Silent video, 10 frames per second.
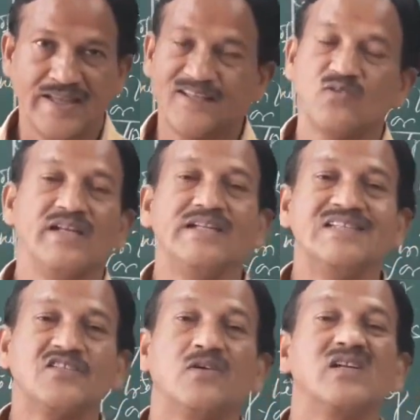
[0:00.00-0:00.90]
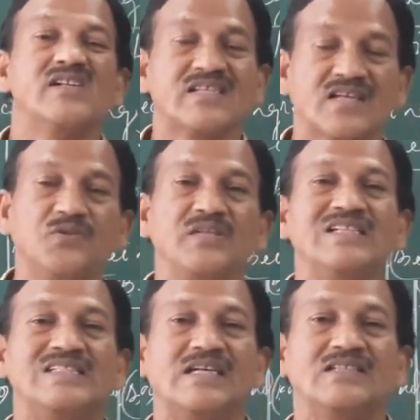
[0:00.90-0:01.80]
Actually, it is not
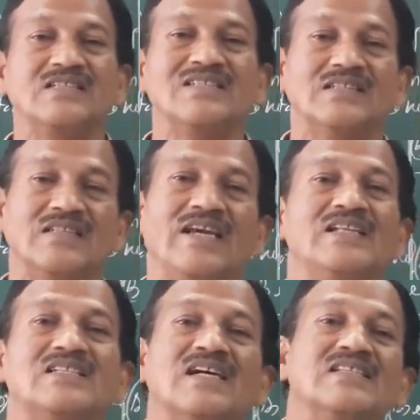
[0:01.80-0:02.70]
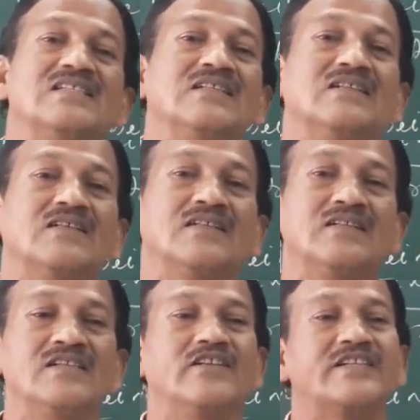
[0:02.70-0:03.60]
discounting charges, they are
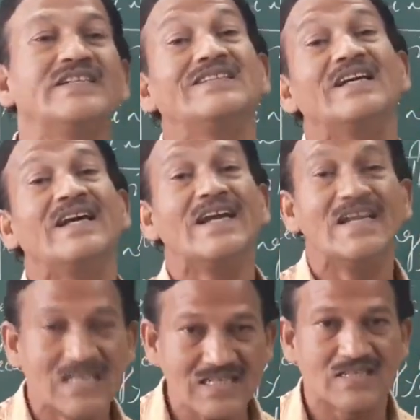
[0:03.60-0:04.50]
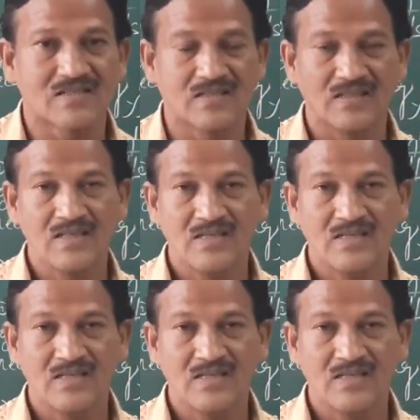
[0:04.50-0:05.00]
deducting the interest,